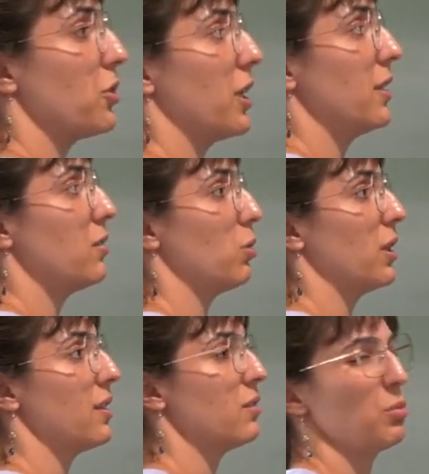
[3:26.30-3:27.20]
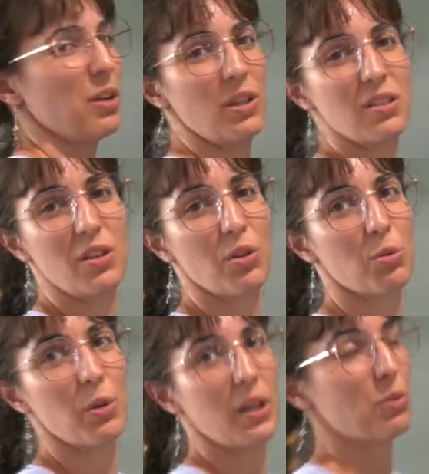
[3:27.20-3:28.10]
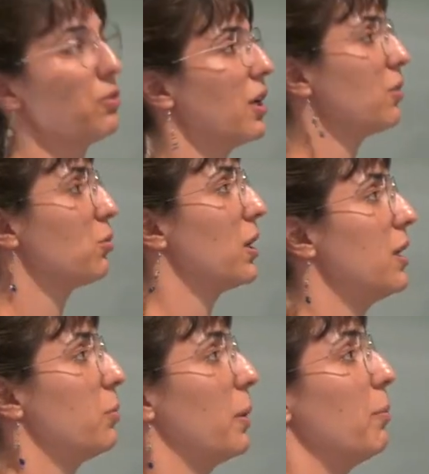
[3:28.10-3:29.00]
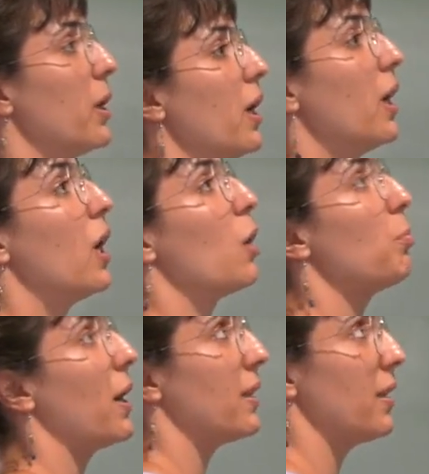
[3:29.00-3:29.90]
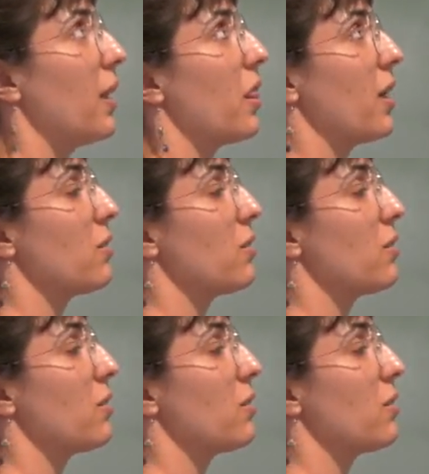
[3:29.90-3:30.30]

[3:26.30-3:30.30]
this one doesn't. Maybe it's the other way around, I don't really remember. But thanks to